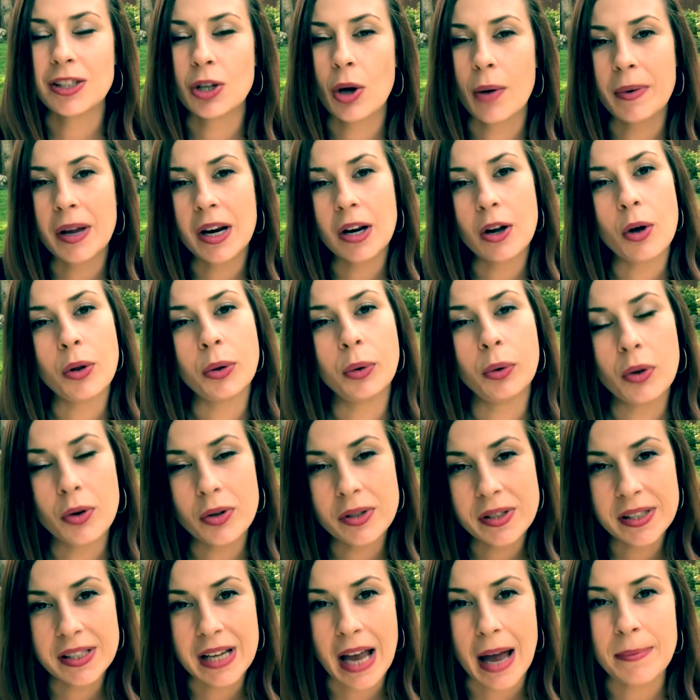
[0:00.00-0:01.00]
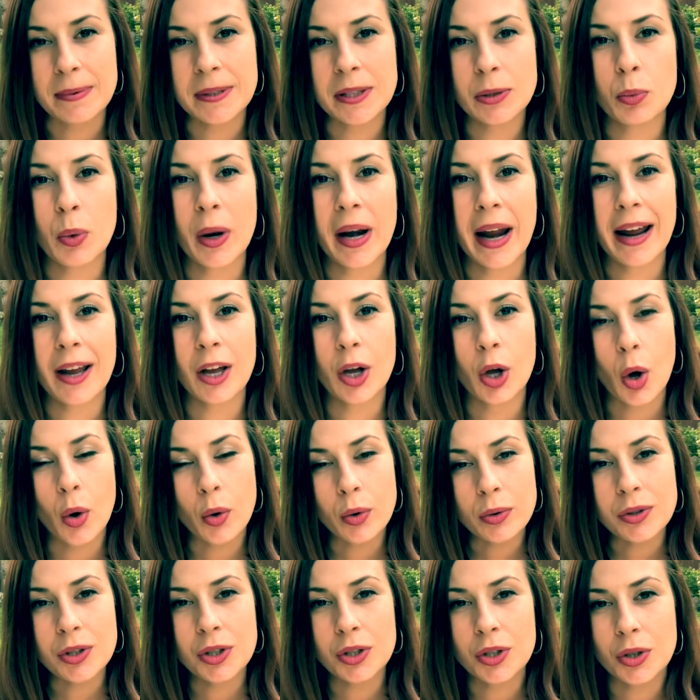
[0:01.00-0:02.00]
So I'm gonna go through those steps. When I
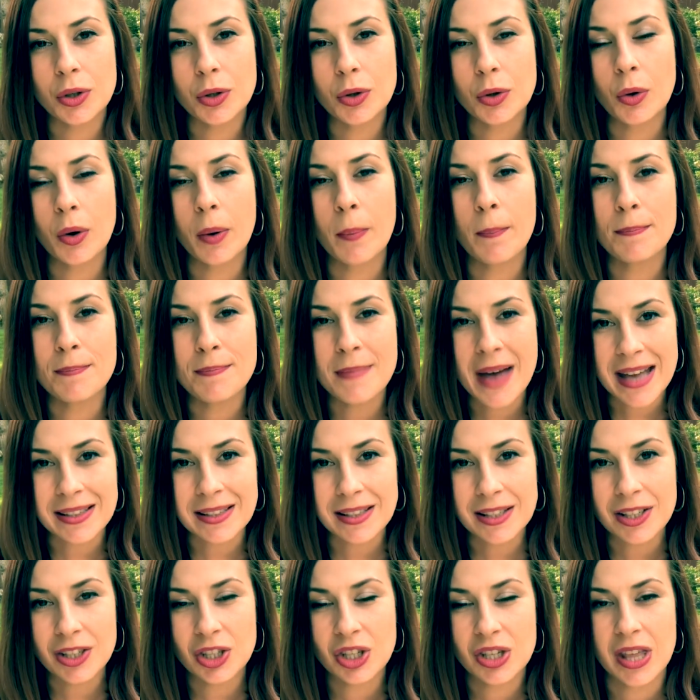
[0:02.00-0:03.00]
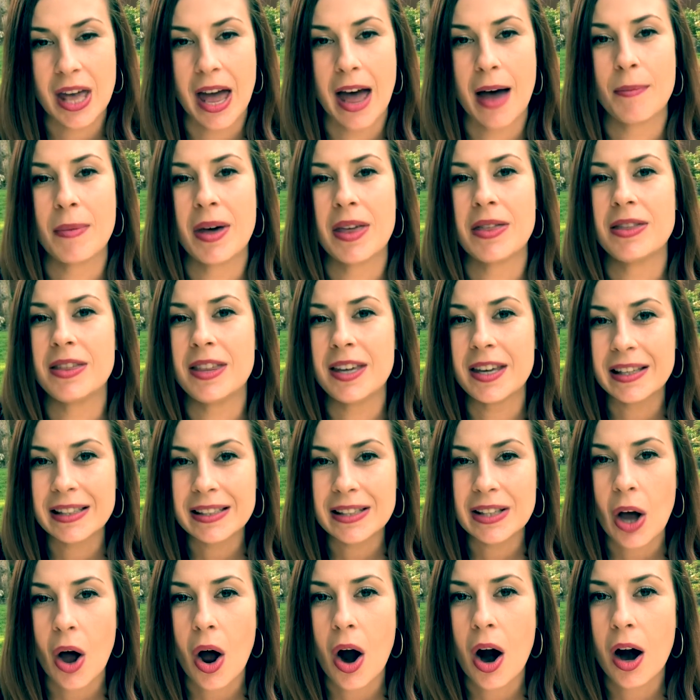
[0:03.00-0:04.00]
go to message them,
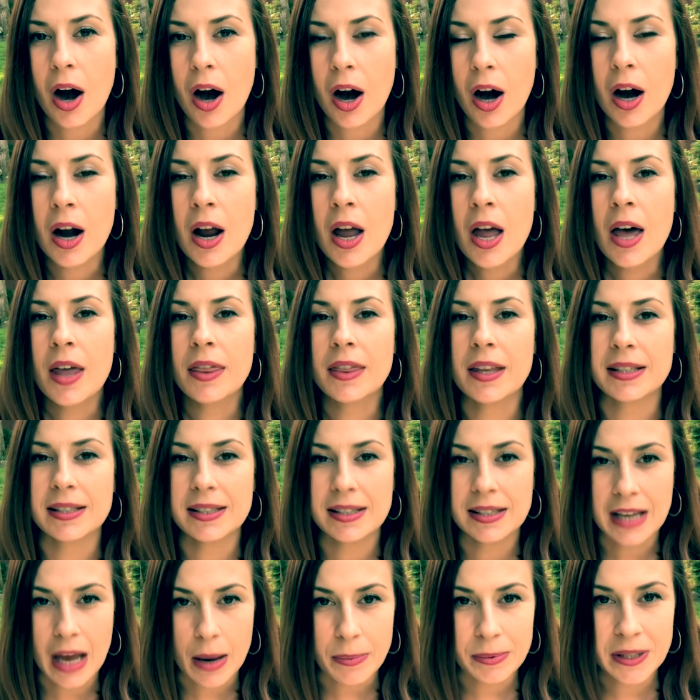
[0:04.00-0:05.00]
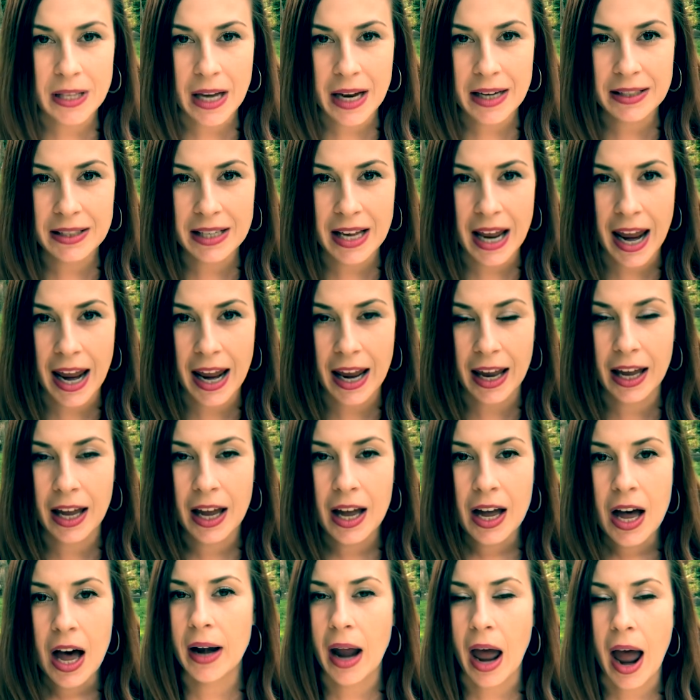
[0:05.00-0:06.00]
these are the steps I take.
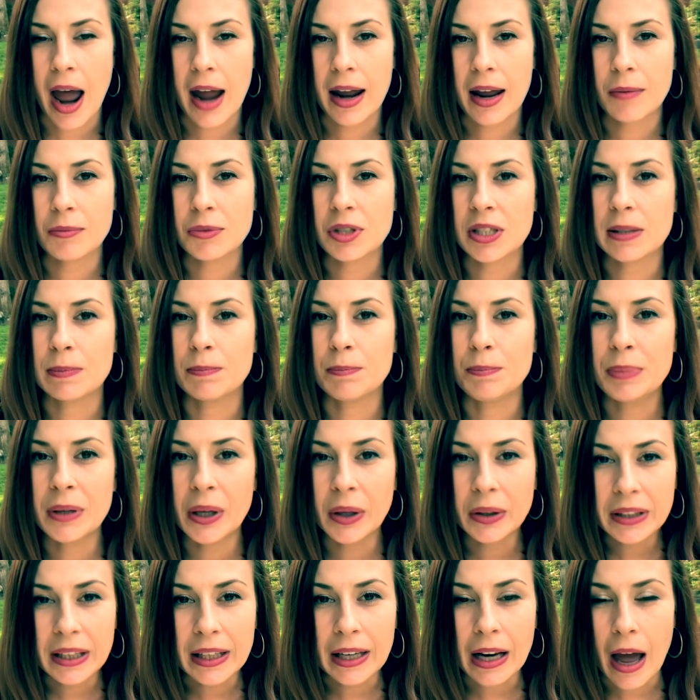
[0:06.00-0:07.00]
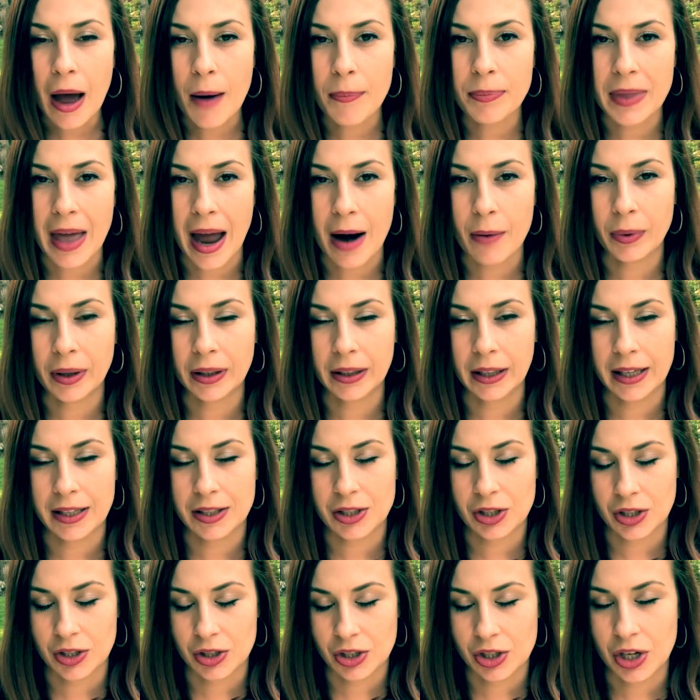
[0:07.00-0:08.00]
I am just building up that
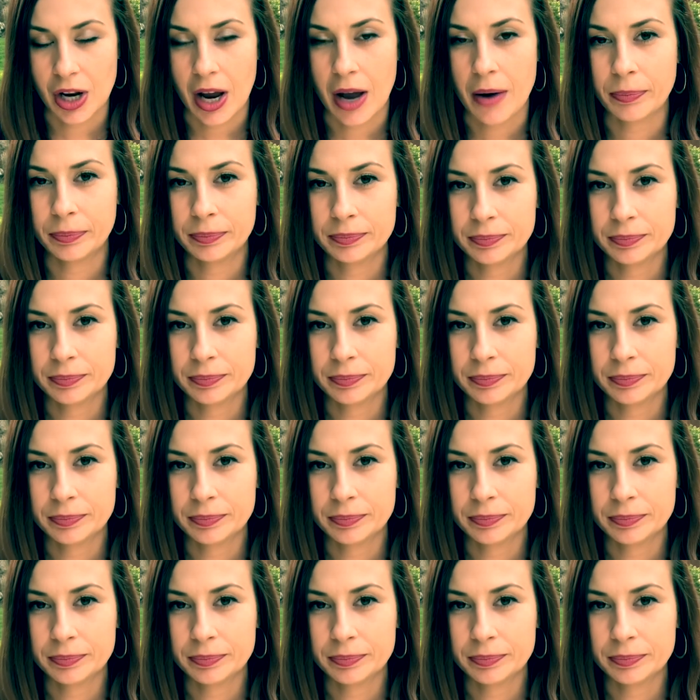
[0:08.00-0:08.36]
relationship.